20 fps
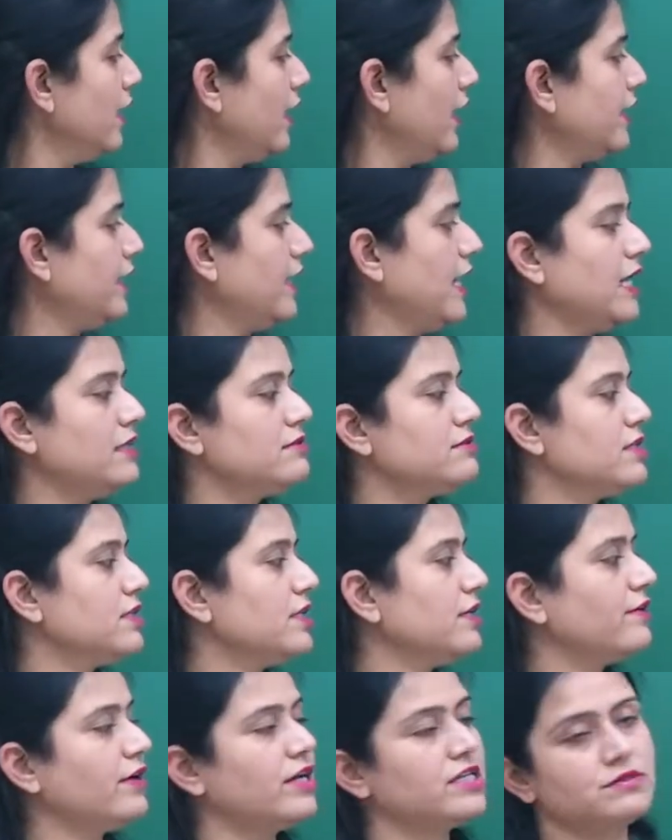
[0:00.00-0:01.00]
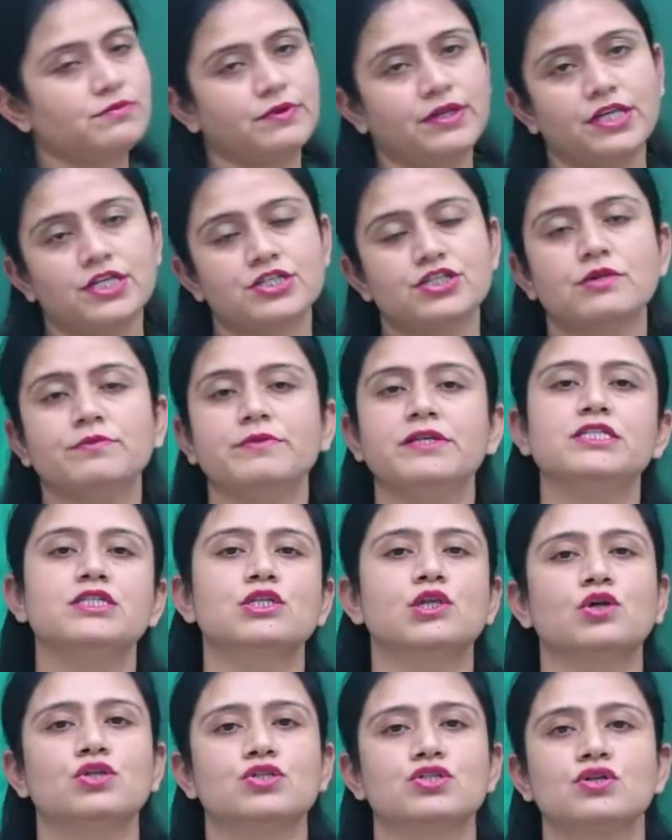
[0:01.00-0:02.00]
It helps in the transpiration means
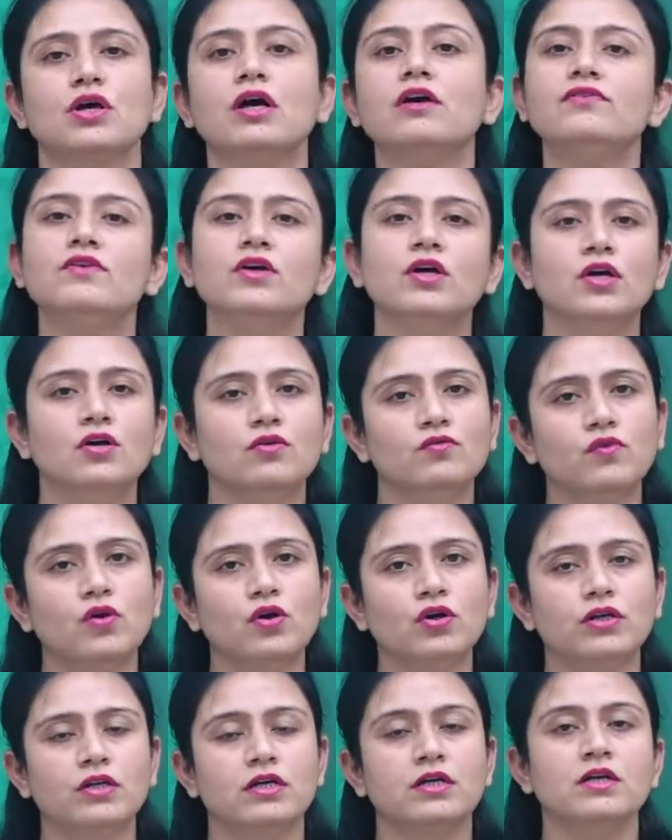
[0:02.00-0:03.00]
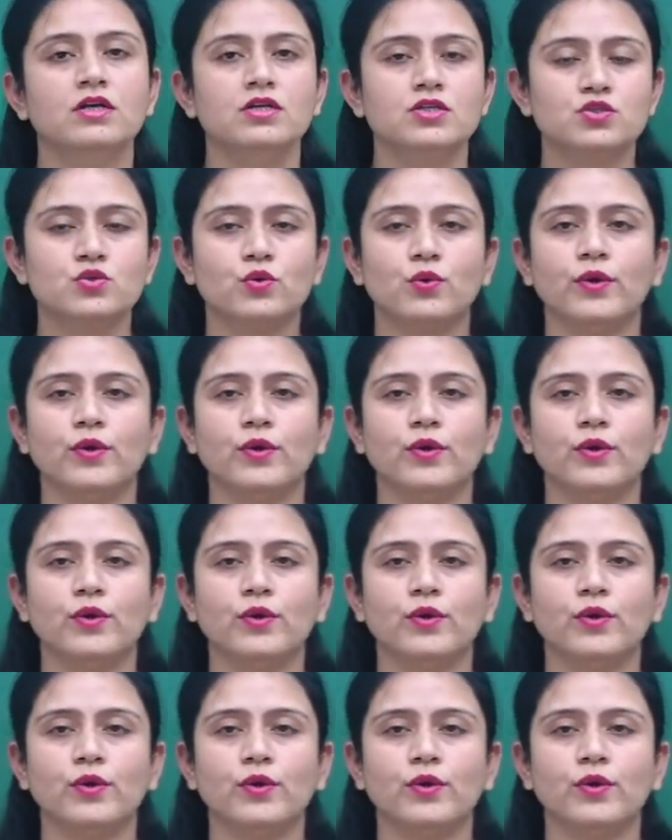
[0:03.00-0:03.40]
loss of water. So